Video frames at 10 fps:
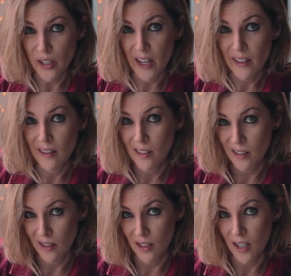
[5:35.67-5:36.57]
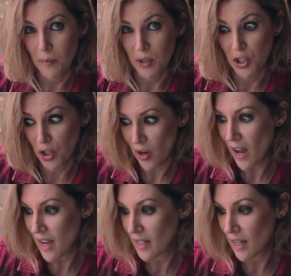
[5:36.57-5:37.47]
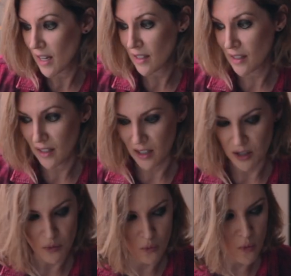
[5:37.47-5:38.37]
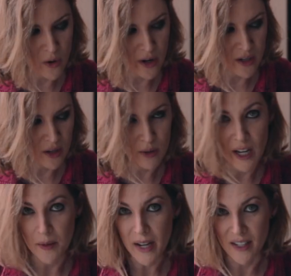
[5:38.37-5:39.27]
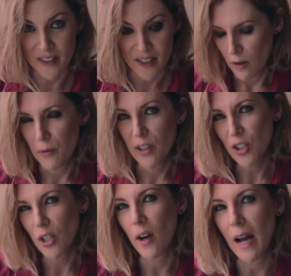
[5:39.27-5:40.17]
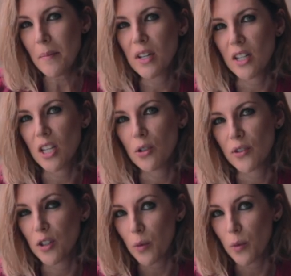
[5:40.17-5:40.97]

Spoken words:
yet, this is the time to try it and see what you like best. For this shot, I'm gonna use the